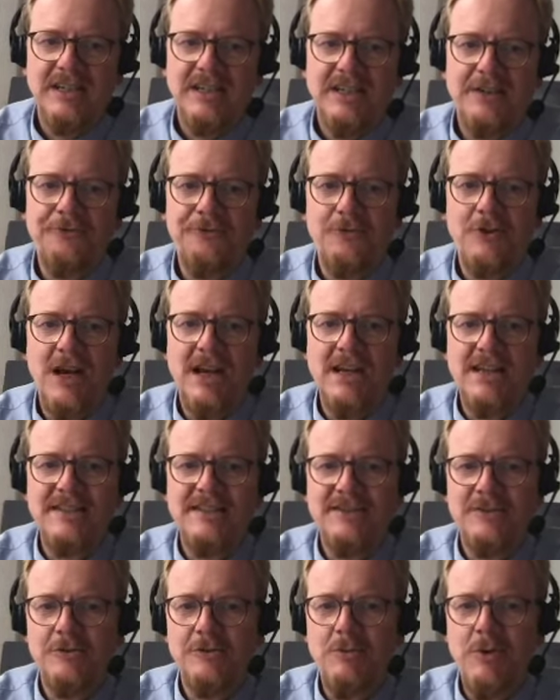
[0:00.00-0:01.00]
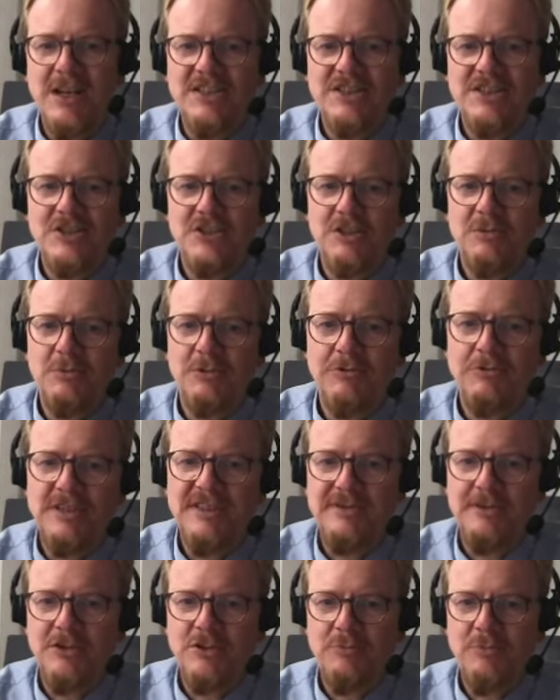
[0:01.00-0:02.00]
give rise to questionable
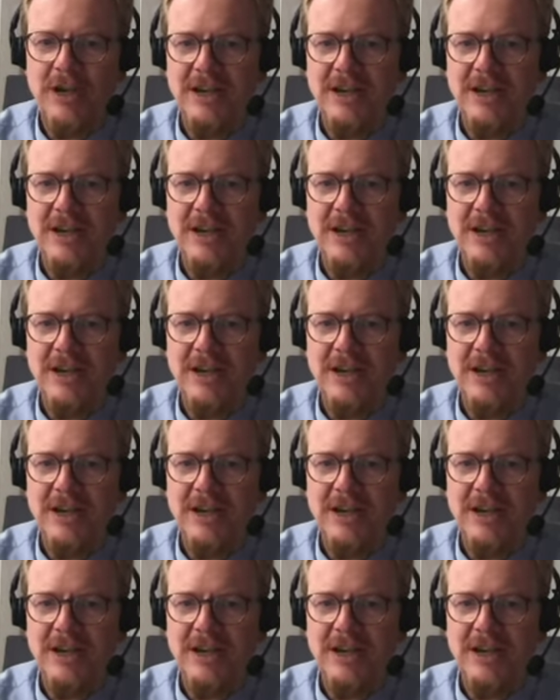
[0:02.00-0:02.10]
research